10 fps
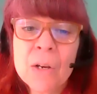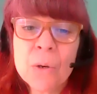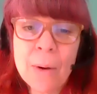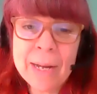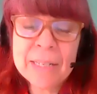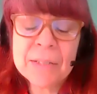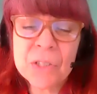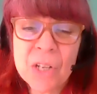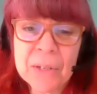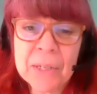Quiet
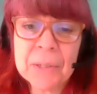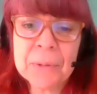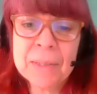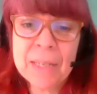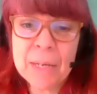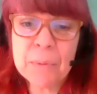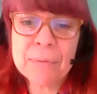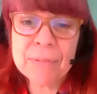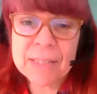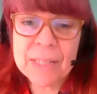sorrow in
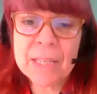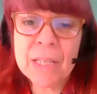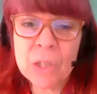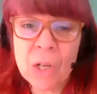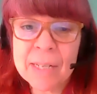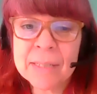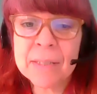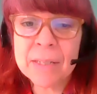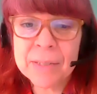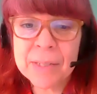reflecting the
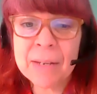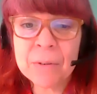losses,